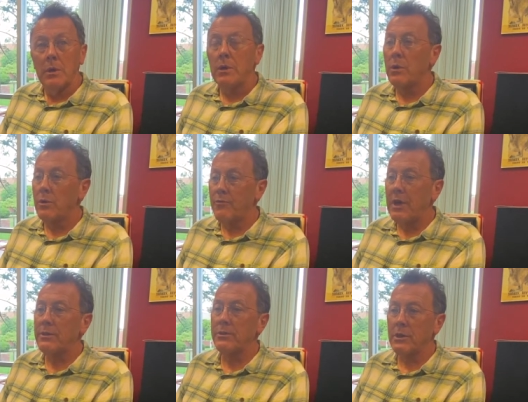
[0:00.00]
You know, the
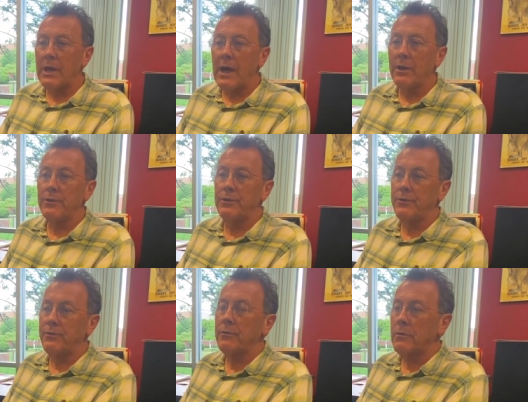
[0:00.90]
fact that the college
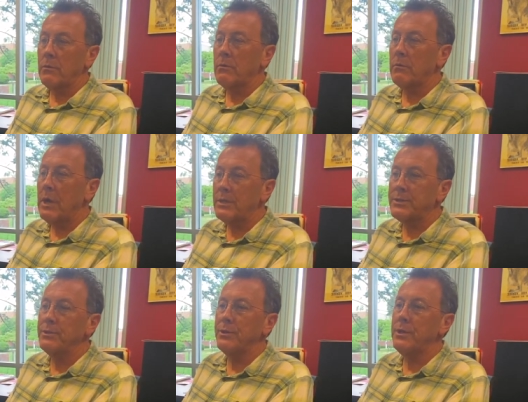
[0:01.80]
has
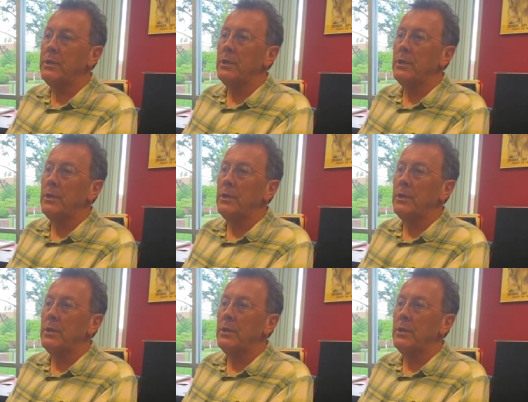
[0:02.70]
constantly